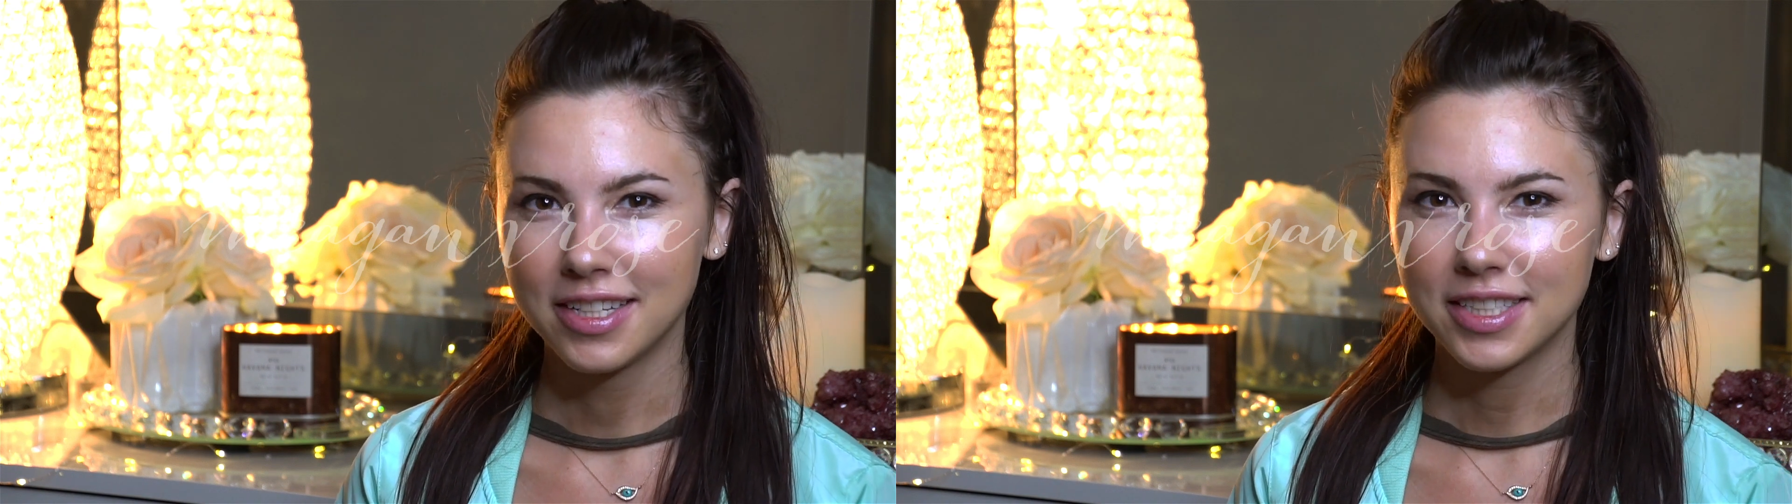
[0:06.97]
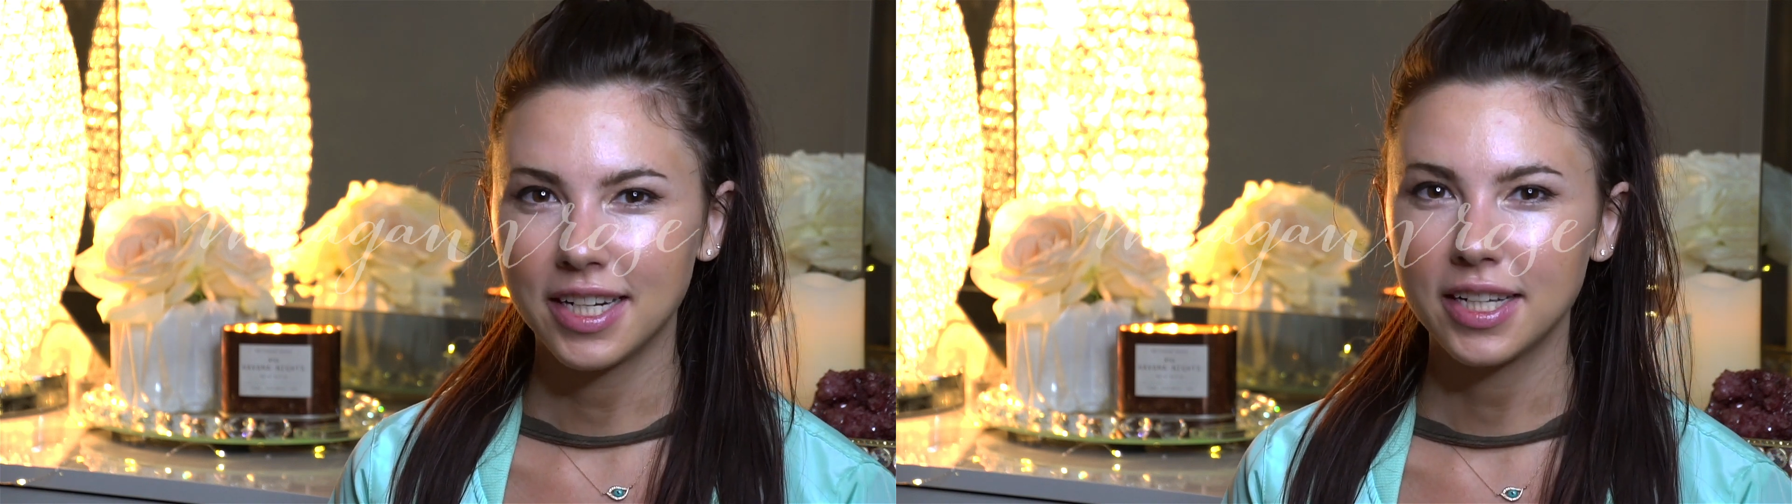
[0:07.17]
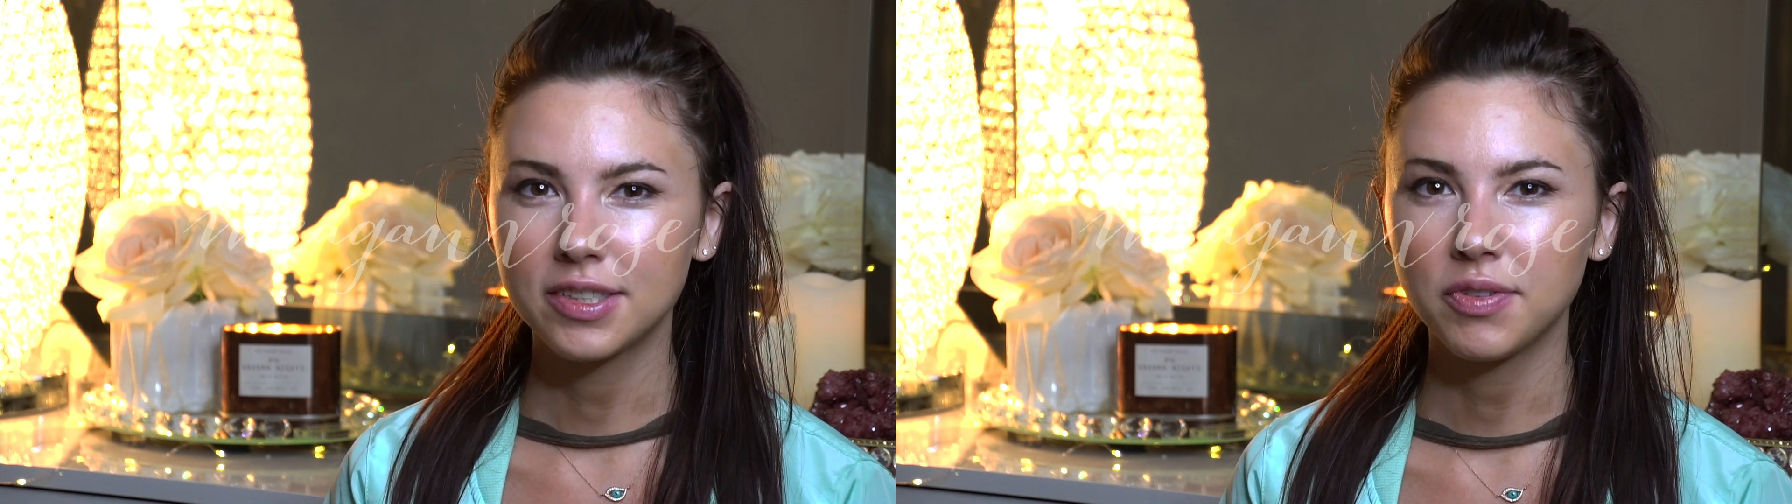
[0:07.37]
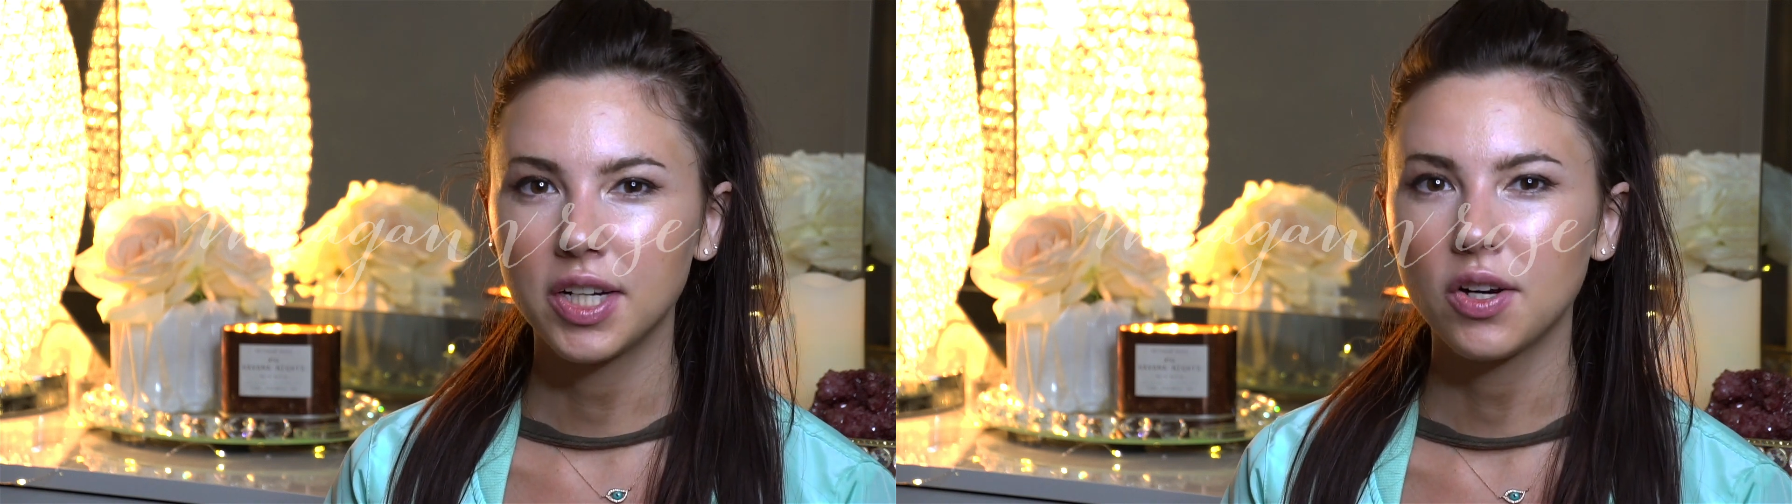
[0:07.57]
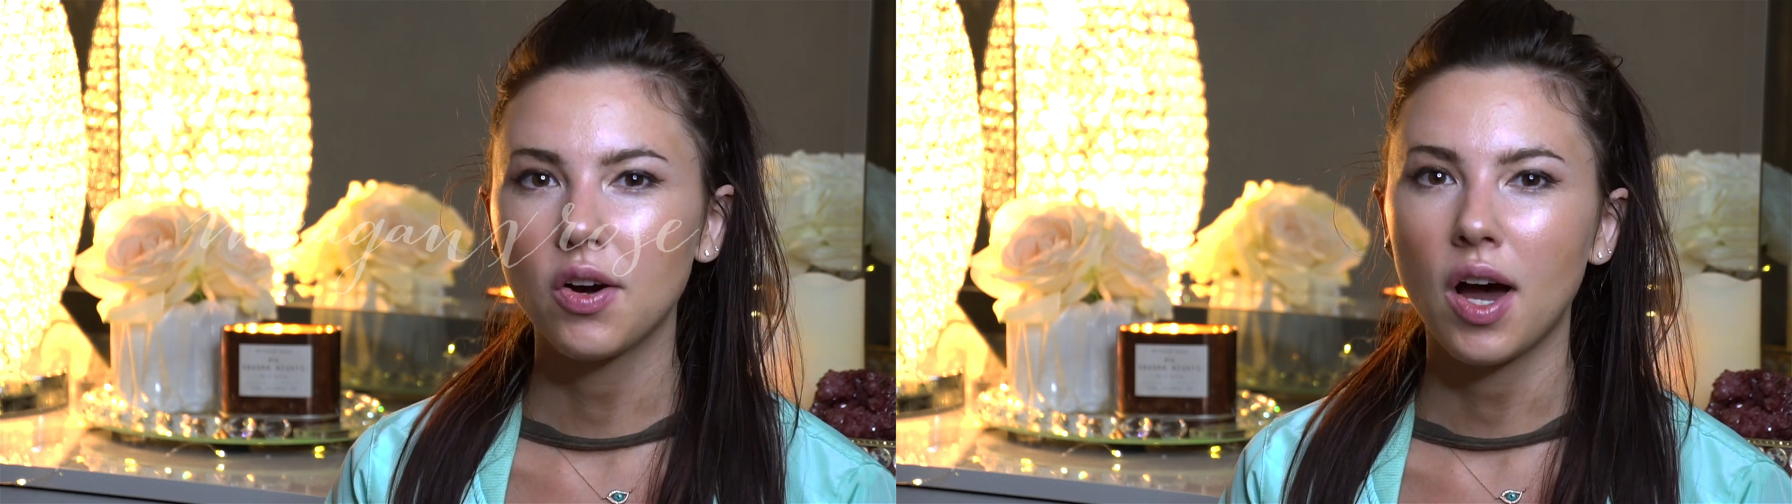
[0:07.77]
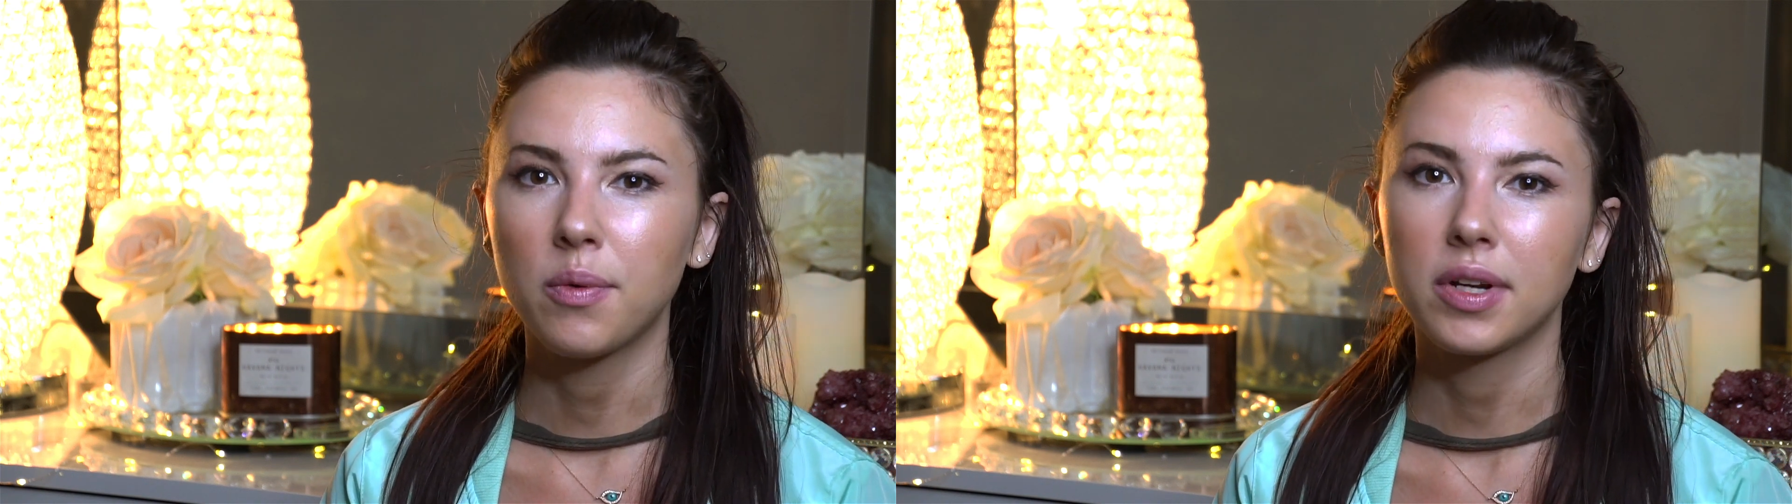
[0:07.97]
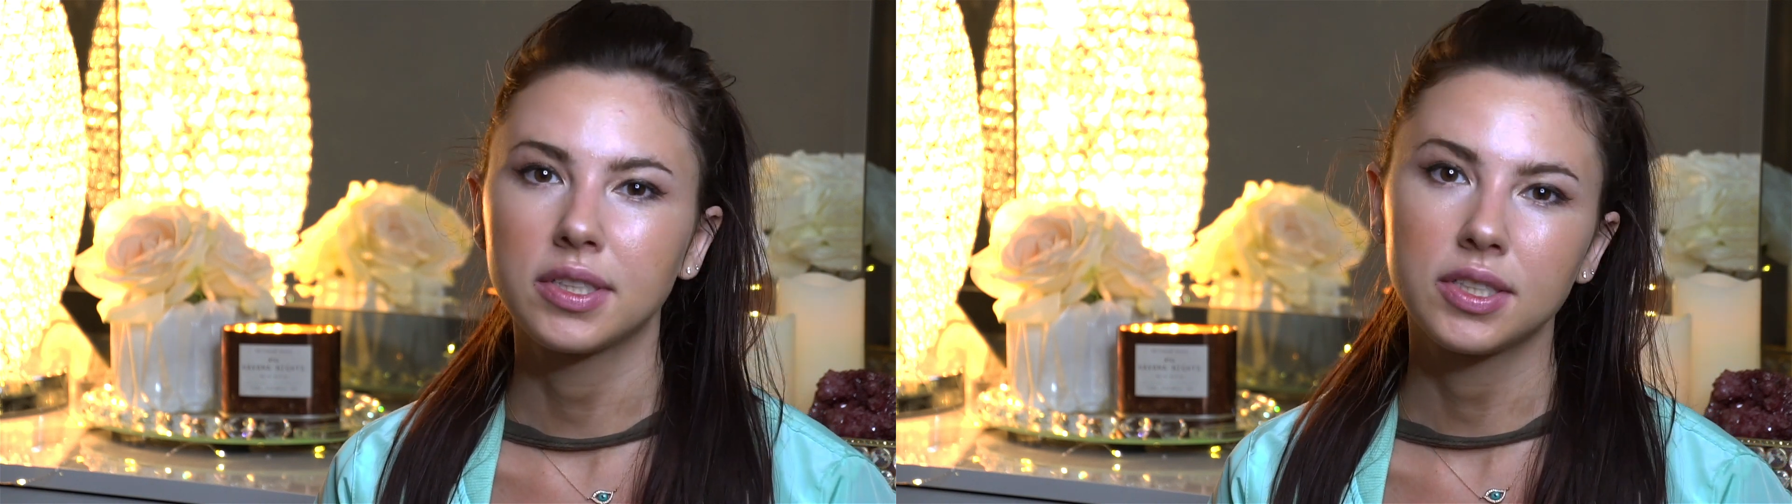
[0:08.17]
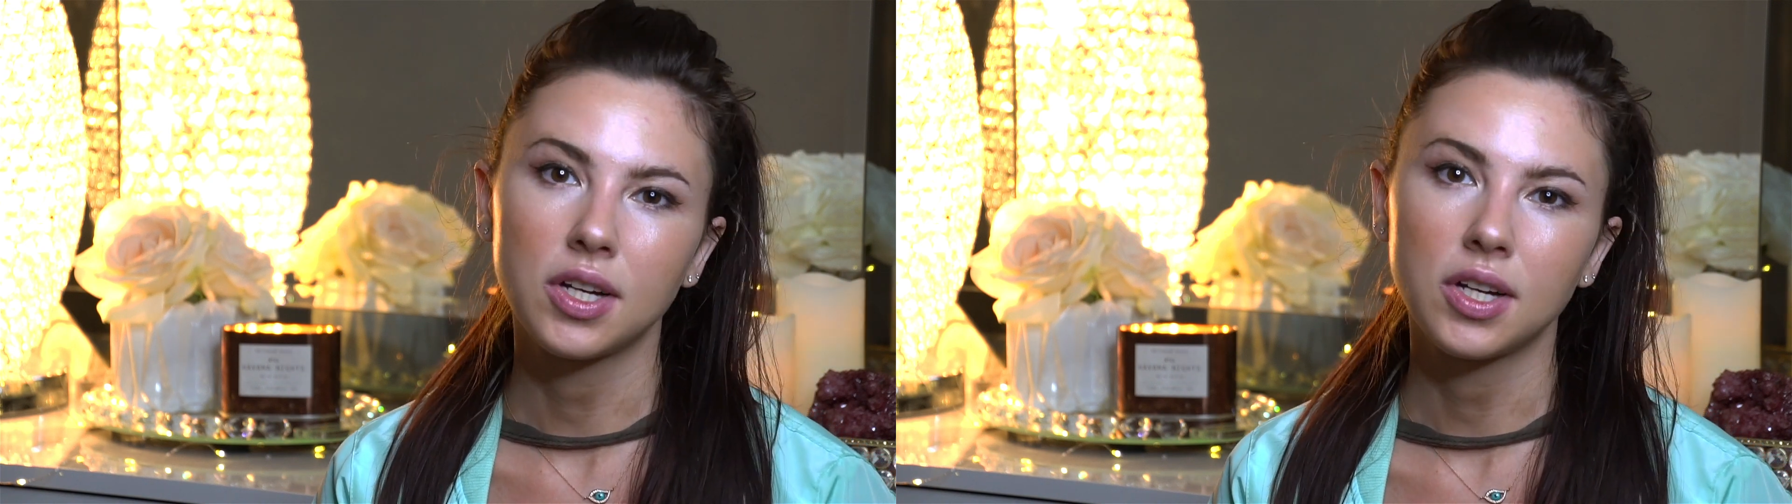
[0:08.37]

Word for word: Today's video I want to